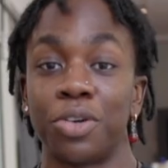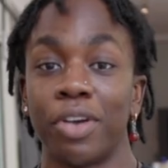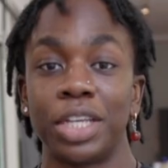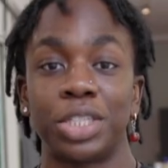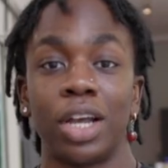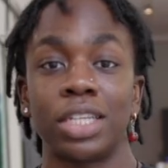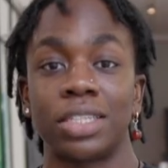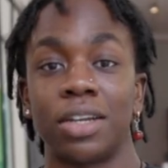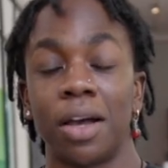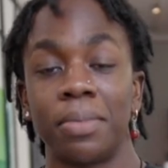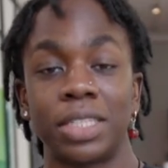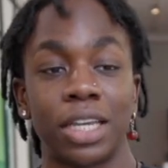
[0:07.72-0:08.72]
a great chance to
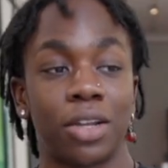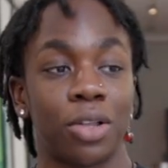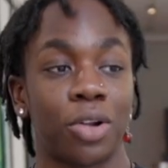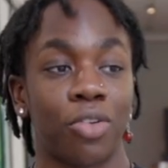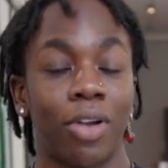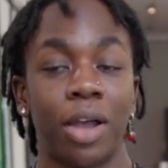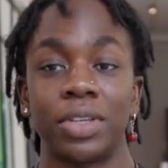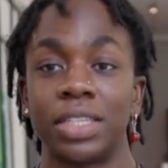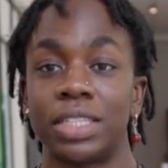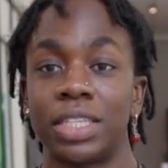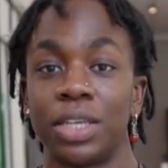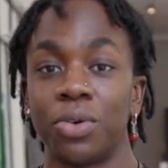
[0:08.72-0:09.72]
come take a look around
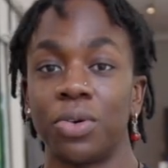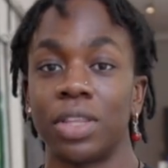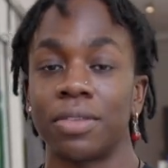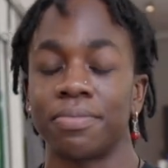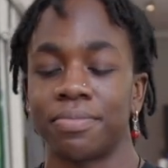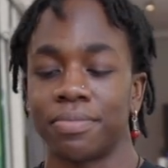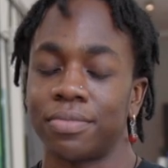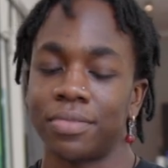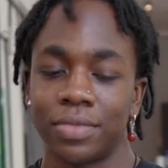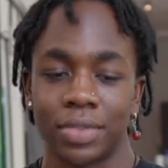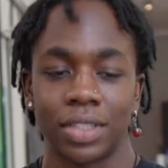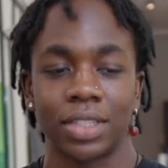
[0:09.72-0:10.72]
and see all the.
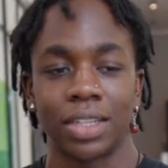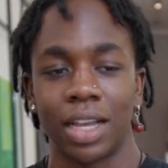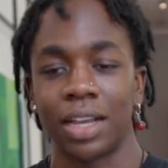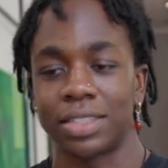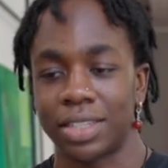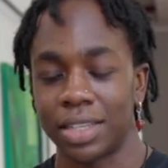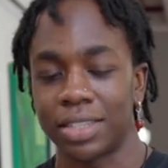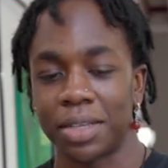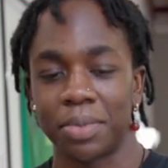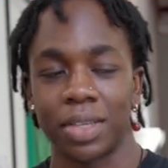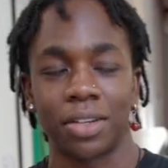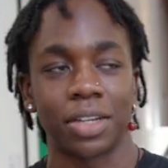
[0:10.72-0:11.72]
I said the
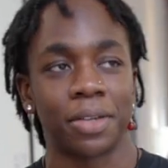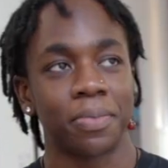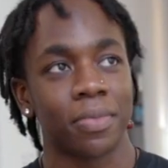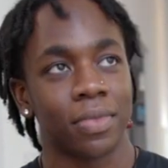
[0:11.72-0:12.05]
same thing, okay.